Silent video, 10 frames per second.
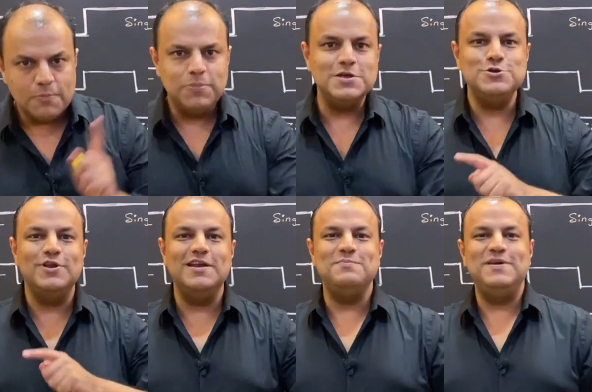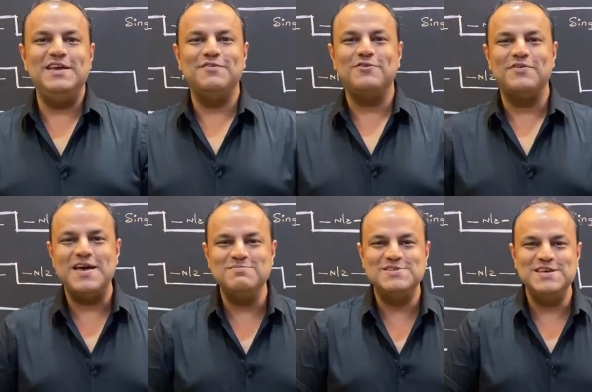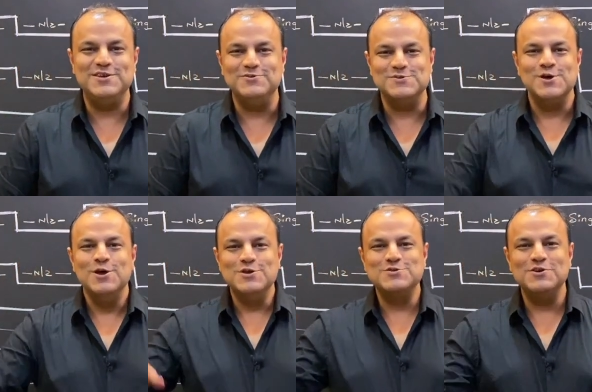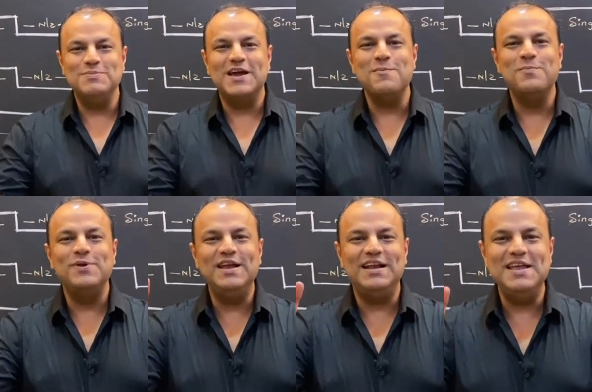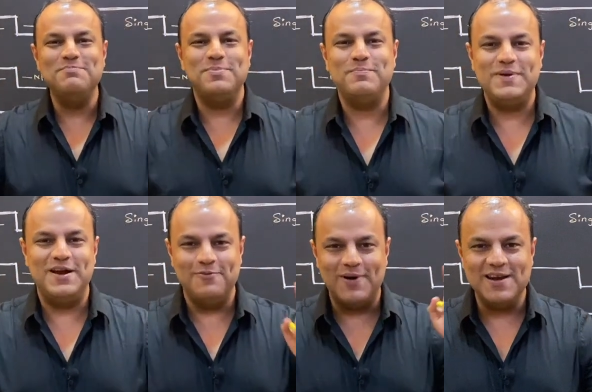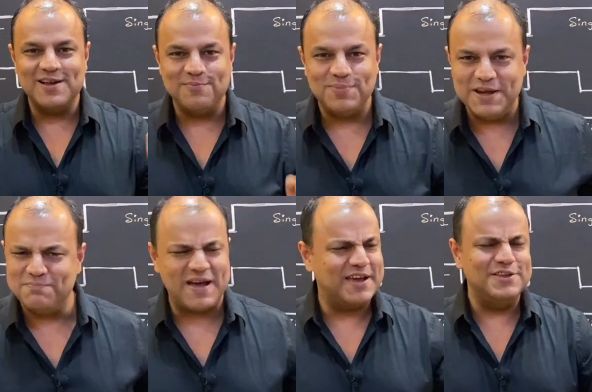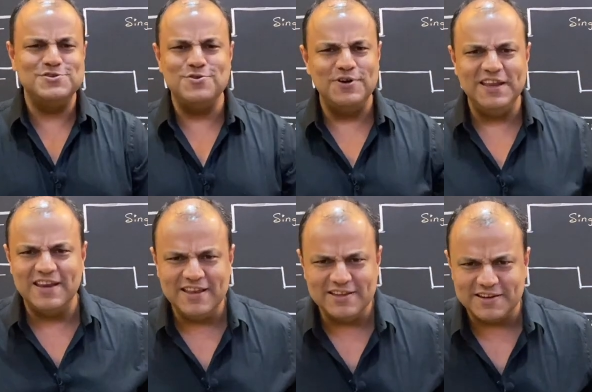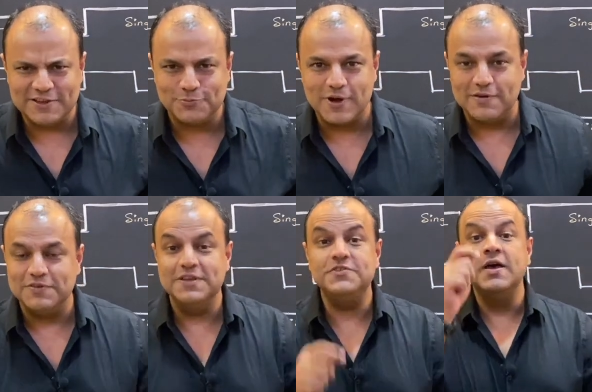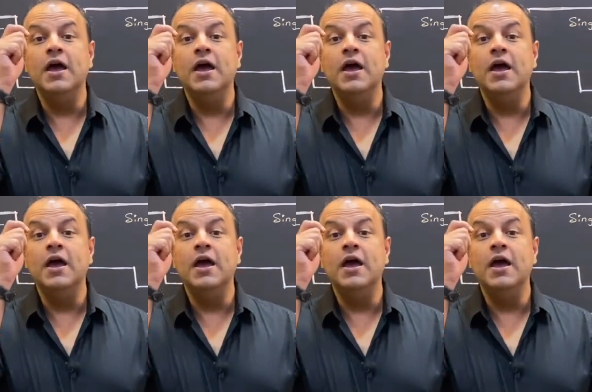Plus, you'll get a PDF of MCQs. So you'll be completely prepared. One complete package. You don't need any other textbook after this.